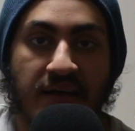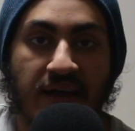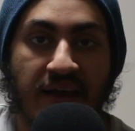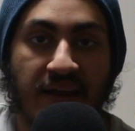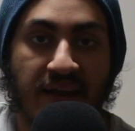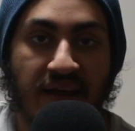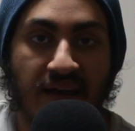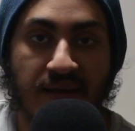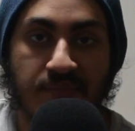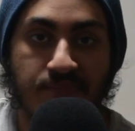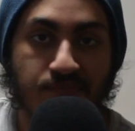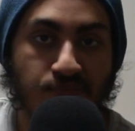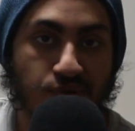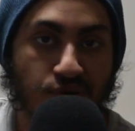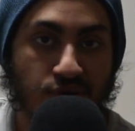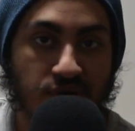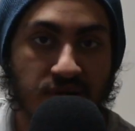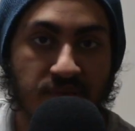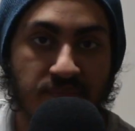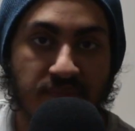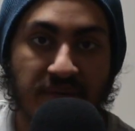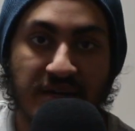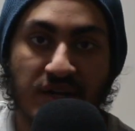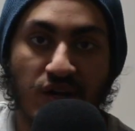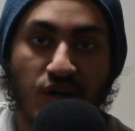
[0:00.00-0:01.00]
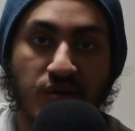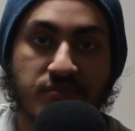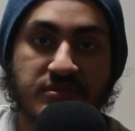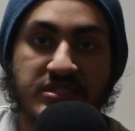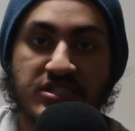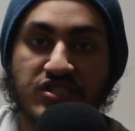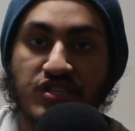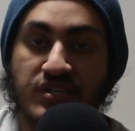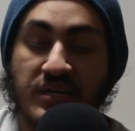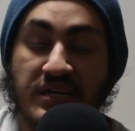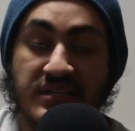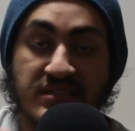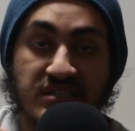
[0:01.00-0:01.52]
And I booked my
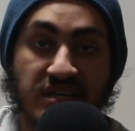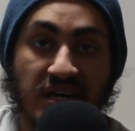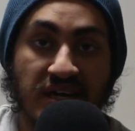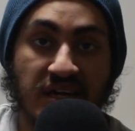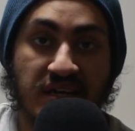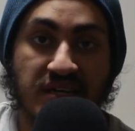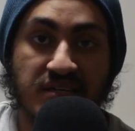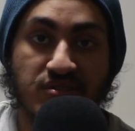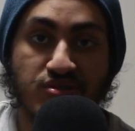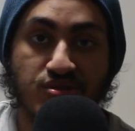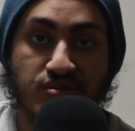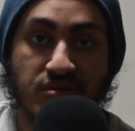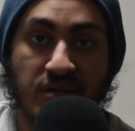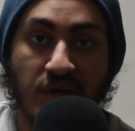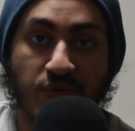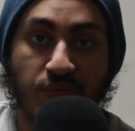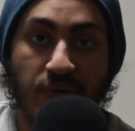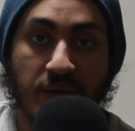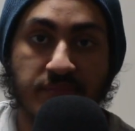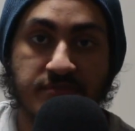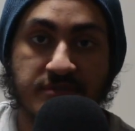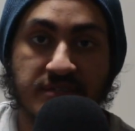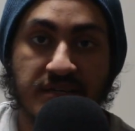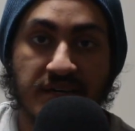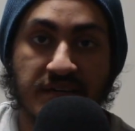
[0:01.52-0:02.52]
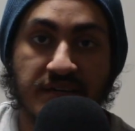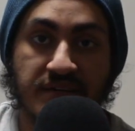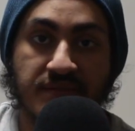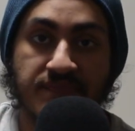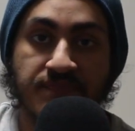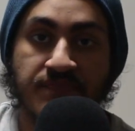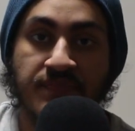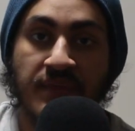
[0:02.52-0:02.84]
accommodation entirely through their website.